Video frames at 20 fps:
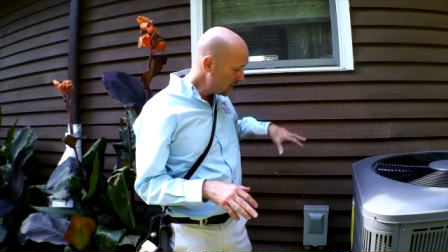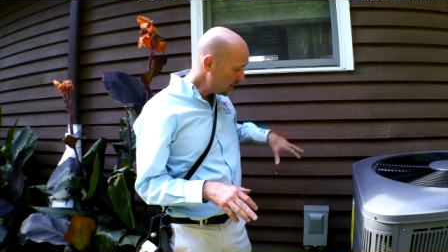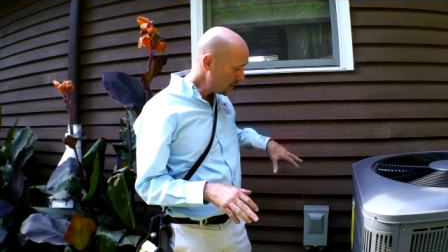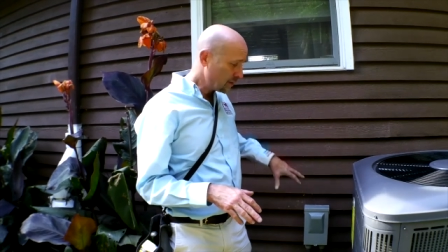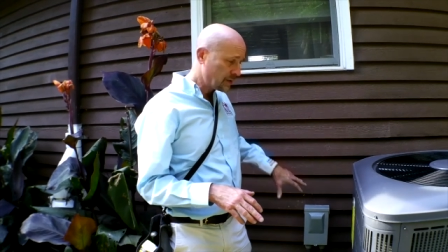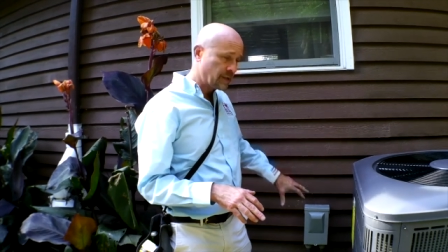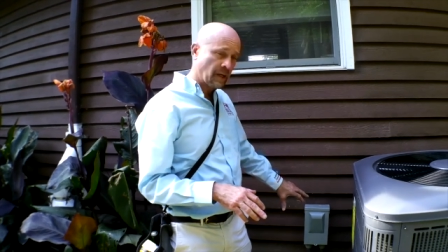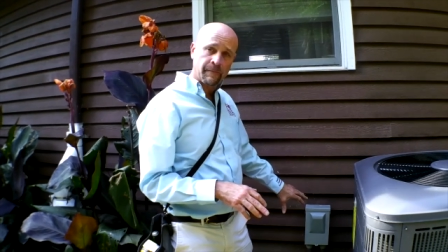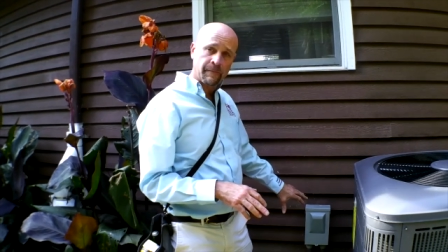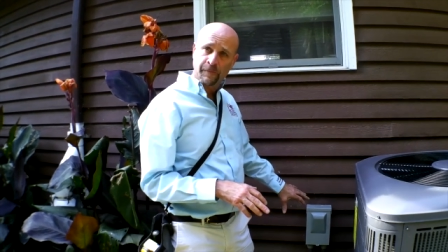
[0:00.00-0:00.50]

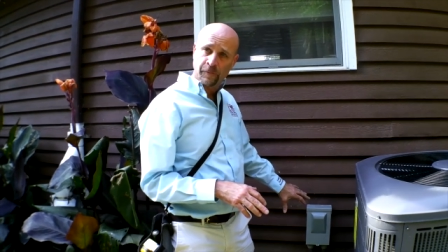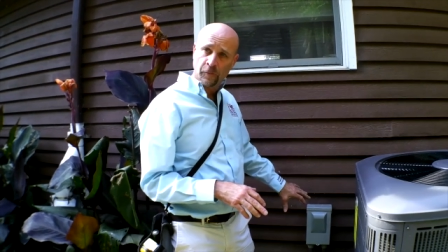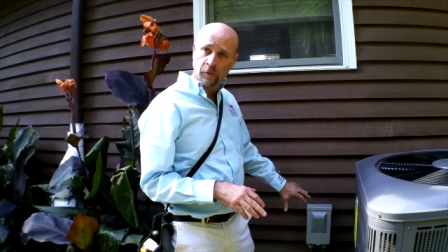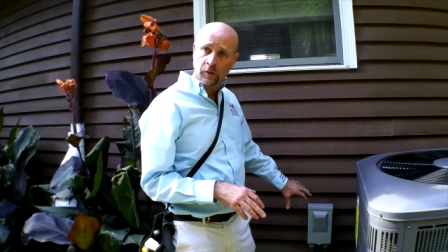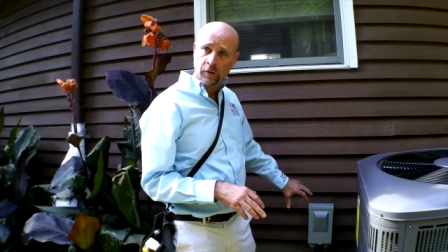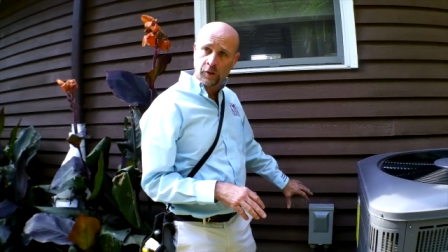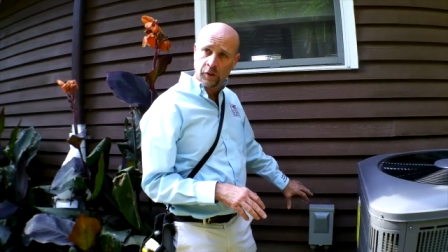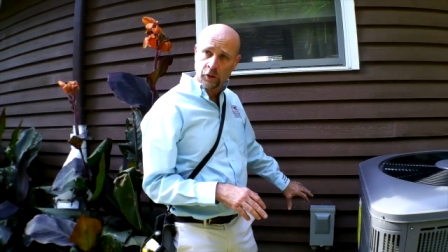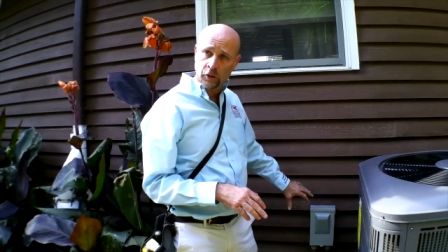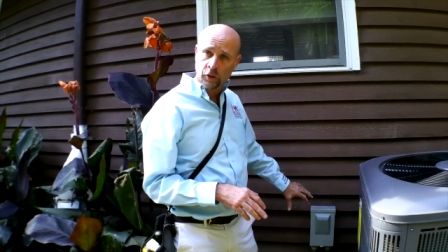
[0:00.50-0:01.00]
He's got
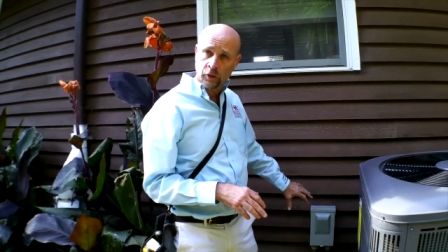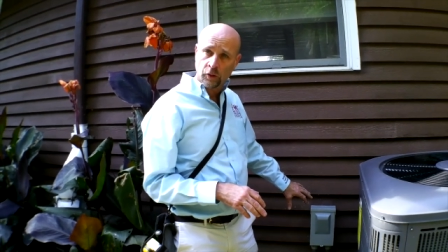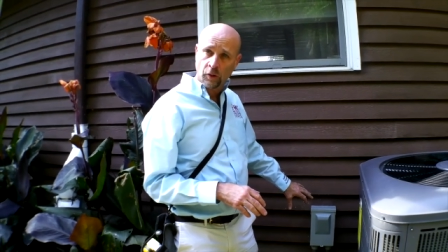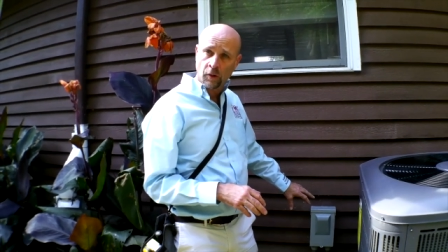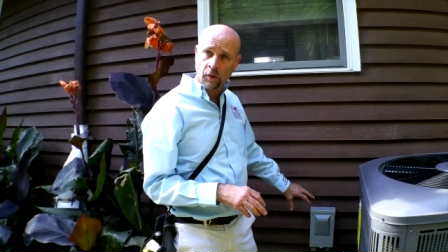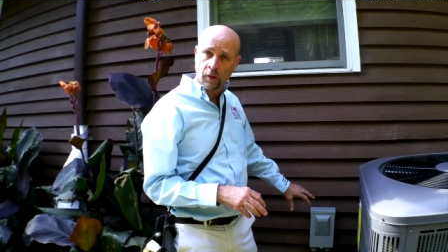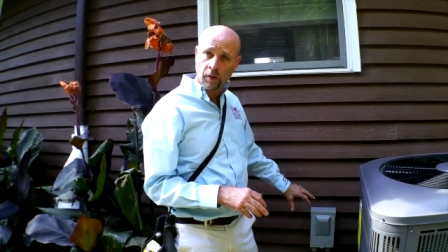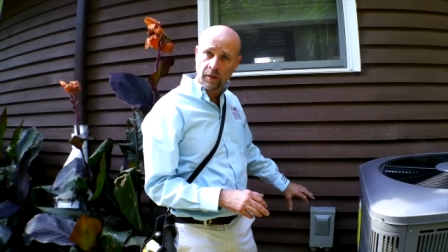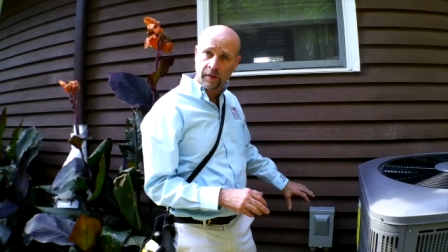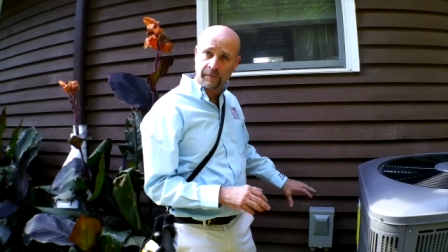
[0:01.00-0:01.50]
full
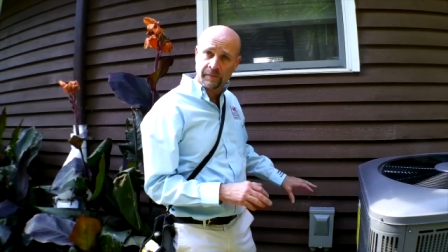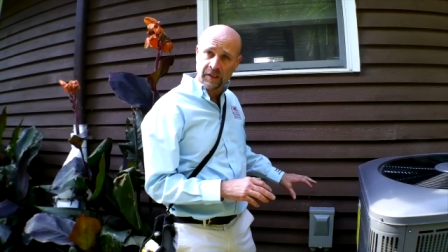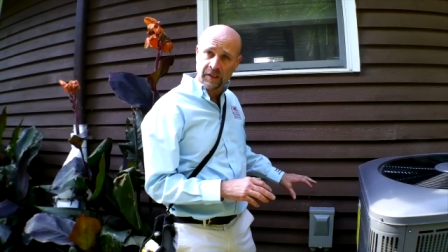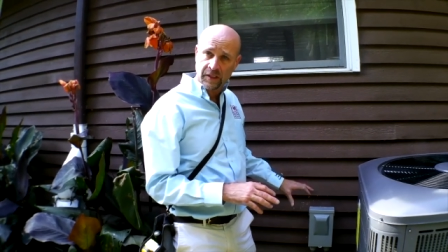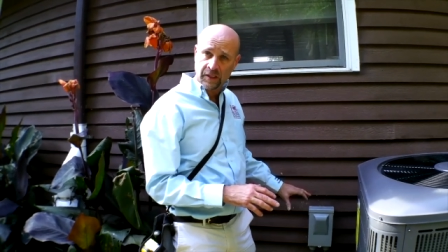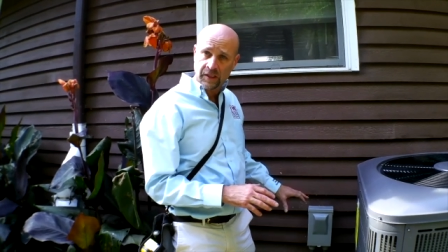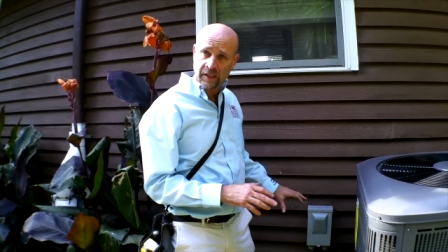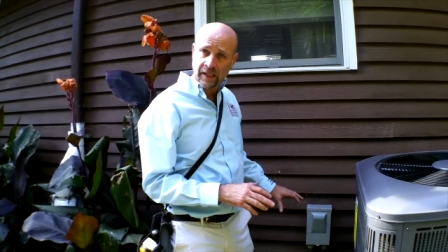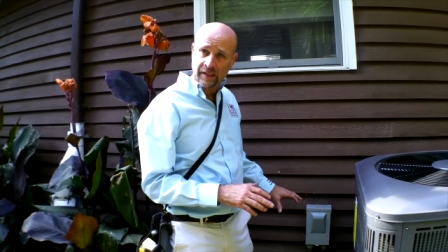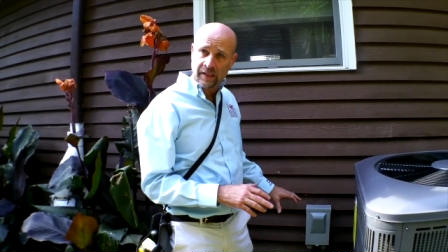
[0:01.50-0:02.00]
control of
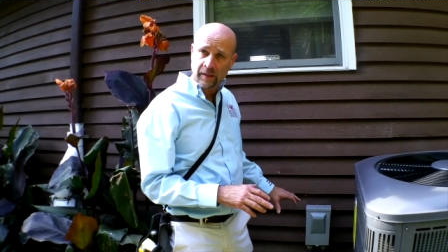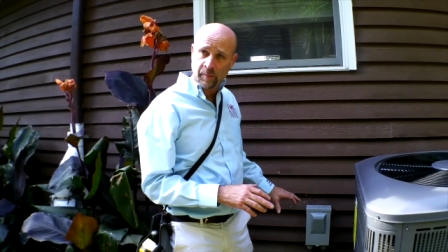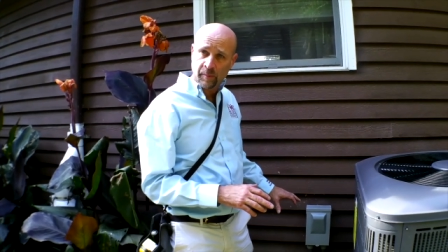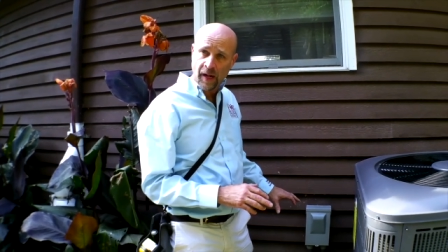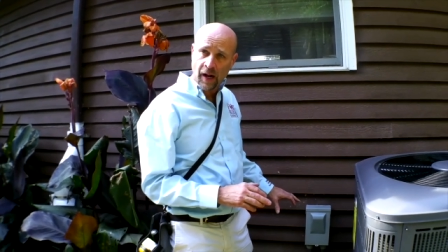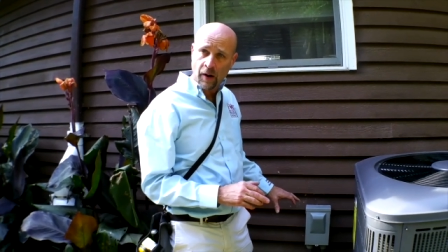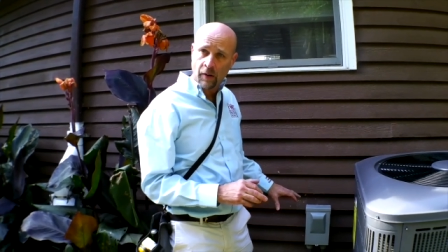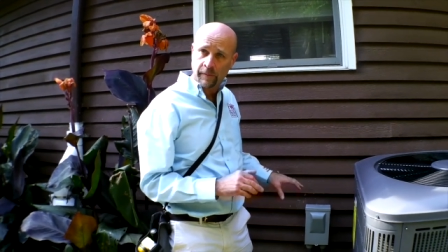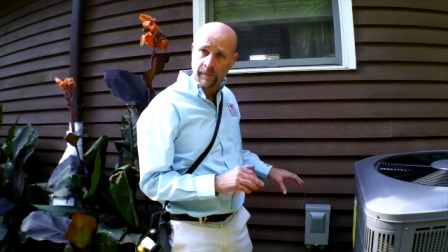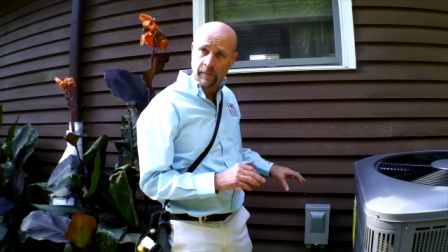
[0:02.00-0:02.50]
disconnecting
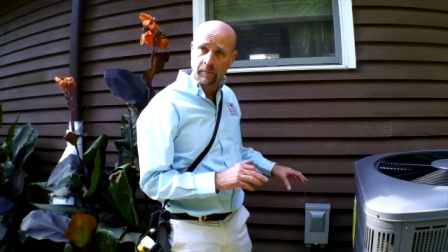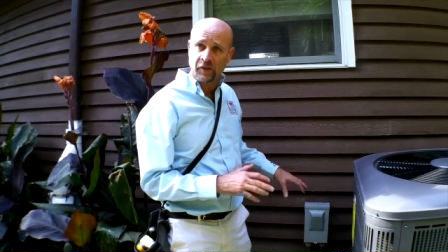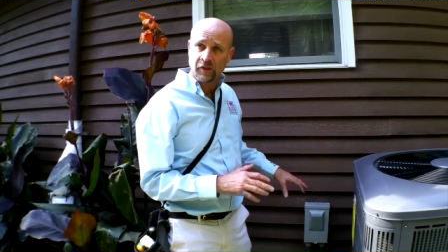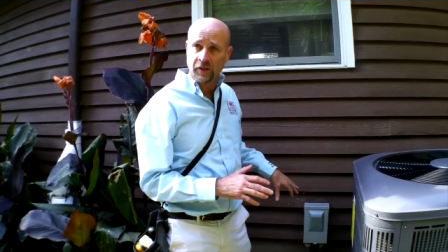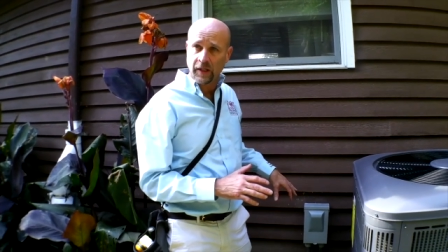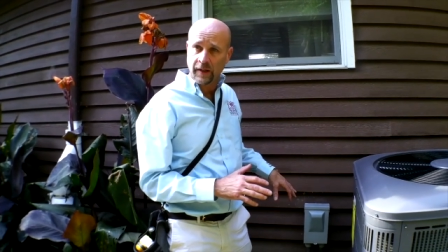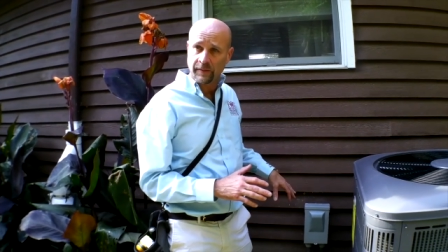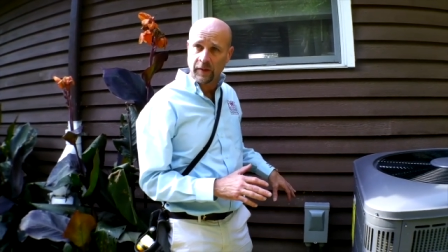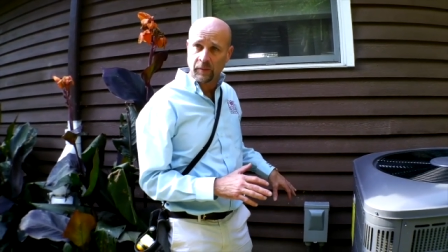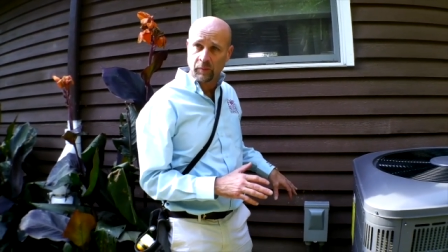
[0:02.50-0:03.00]
power from a
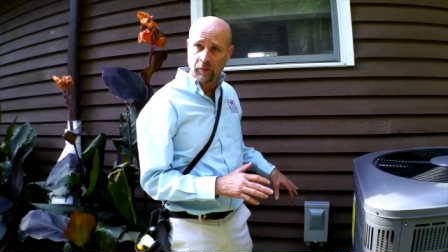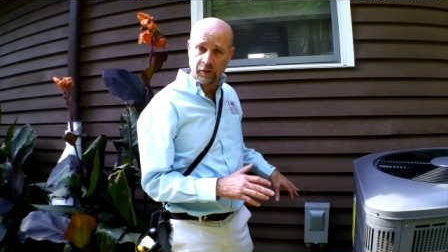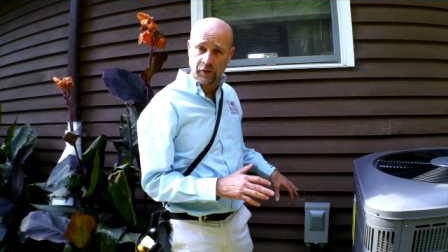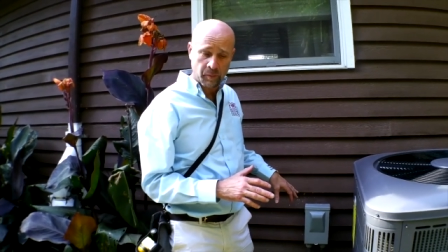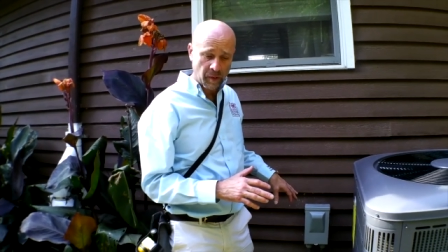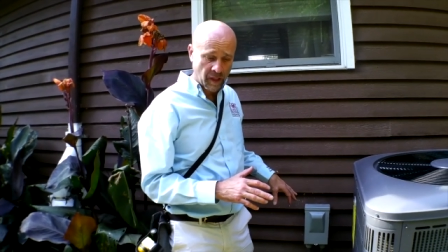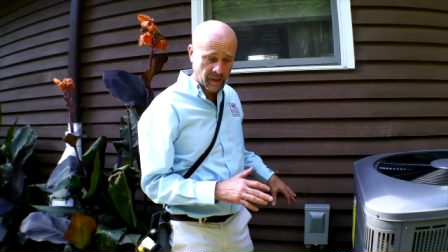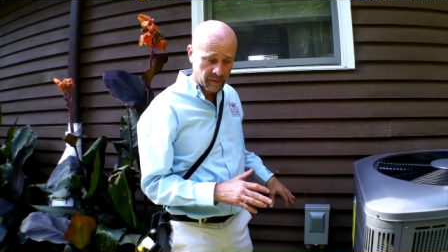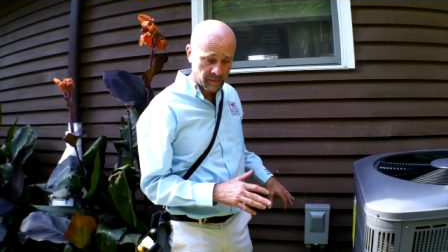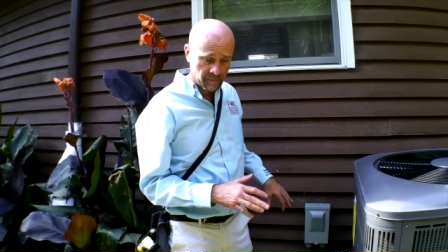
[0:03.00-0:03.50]
safety
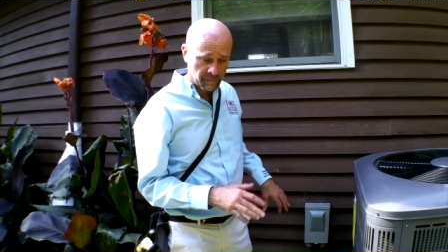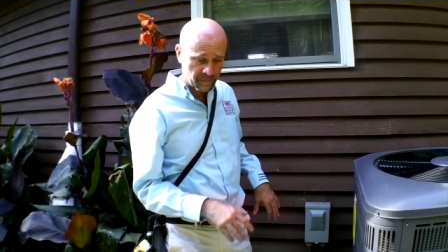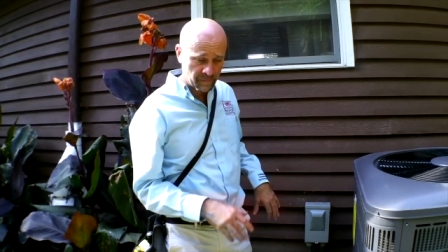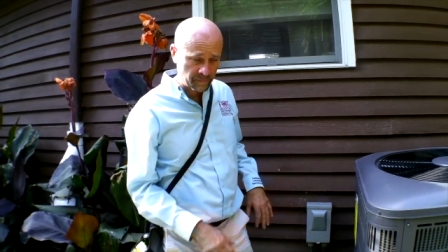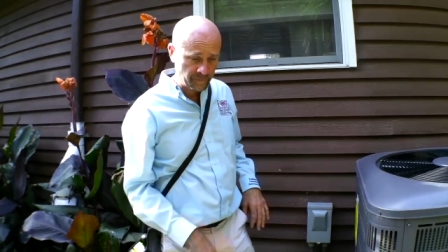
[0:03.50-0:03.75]
perspective.